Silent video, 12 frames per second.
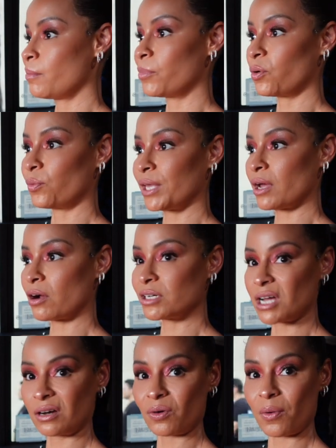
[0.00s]
but we are
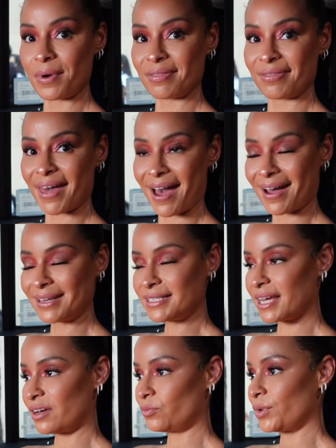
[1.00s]
done with that
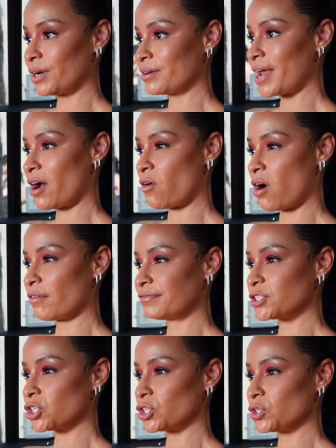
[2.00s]
and we are now off
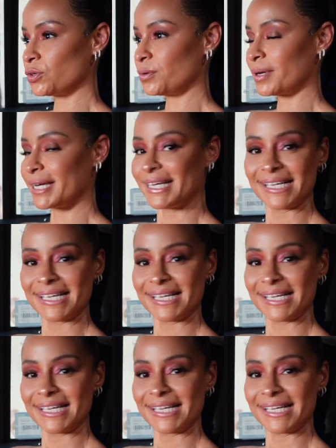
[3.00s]
to